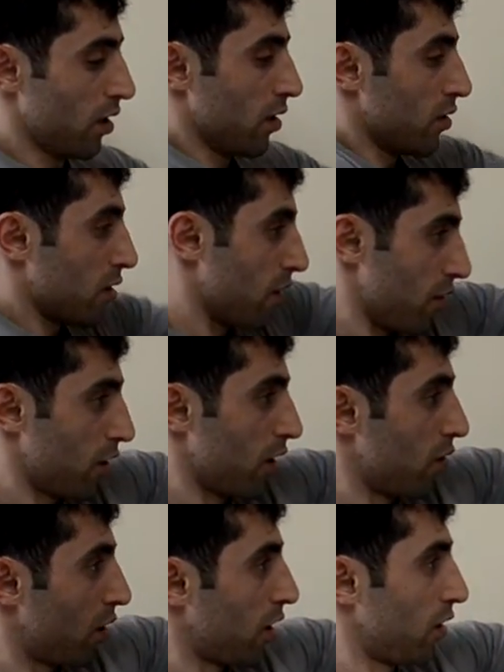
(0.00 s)
Is everything
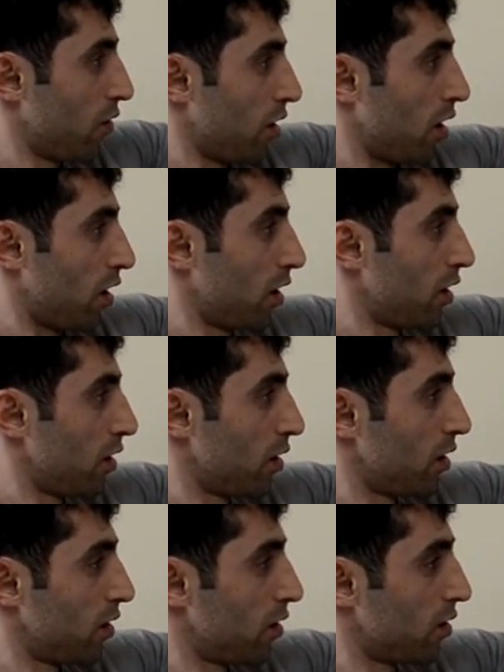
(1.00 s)
okay or not?
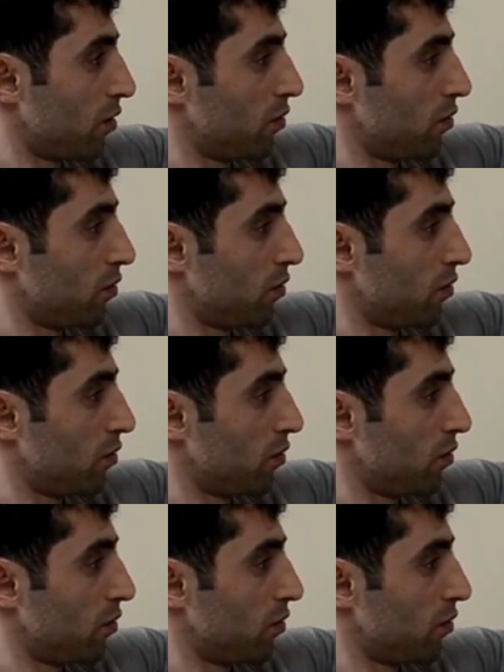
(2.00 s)
So,